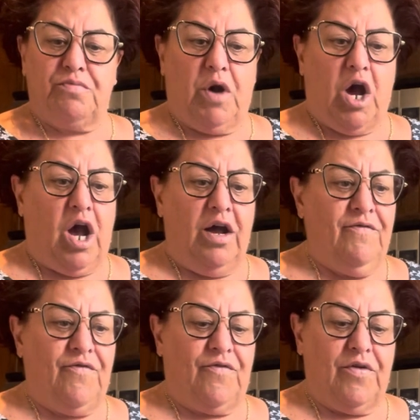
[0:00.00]
off
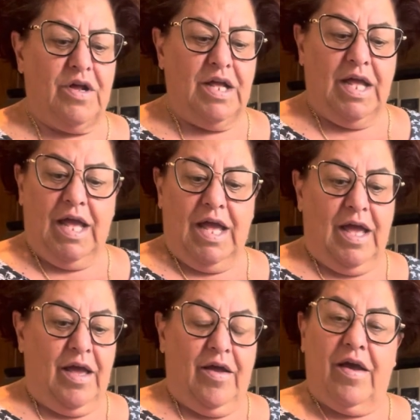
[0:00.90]

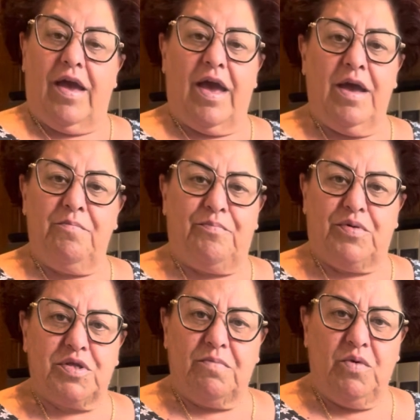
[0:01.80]
and
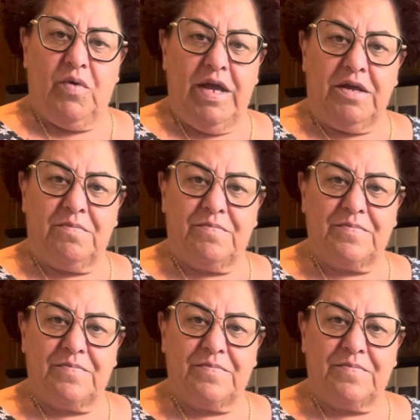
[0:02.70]
put them away.